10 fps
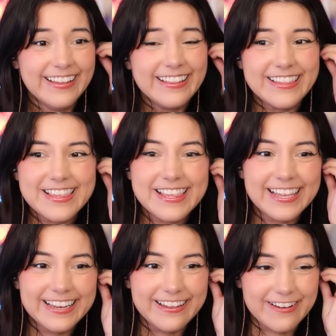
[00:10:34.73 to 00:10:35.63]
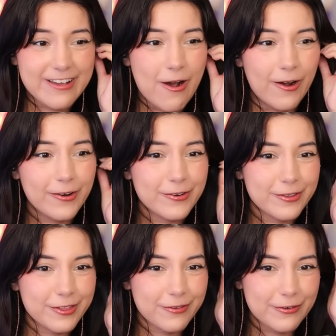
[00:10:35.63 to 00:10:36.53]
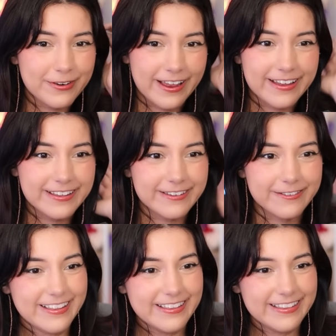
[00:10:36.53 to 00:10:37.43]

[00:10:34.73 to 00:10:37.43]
Just getting a car thrown at you.